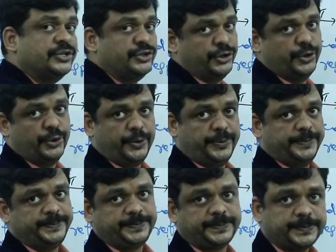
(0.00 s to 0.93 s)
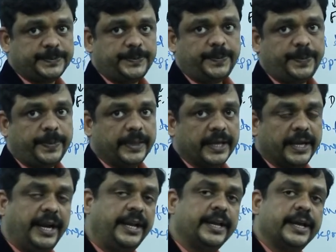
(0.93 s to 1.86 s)
0,
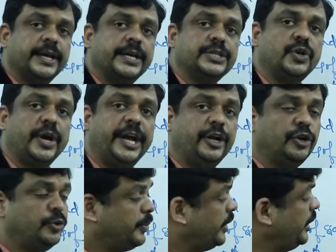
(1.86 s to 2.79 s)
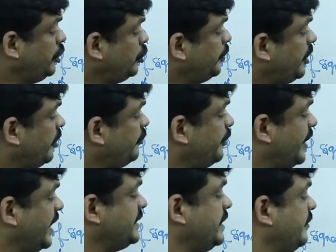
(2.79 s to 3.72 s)
right? So e to the power of
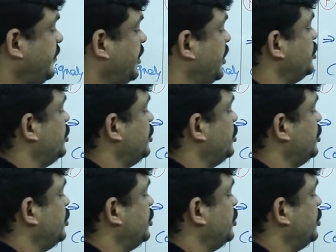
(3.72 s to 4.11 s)
minus infinity is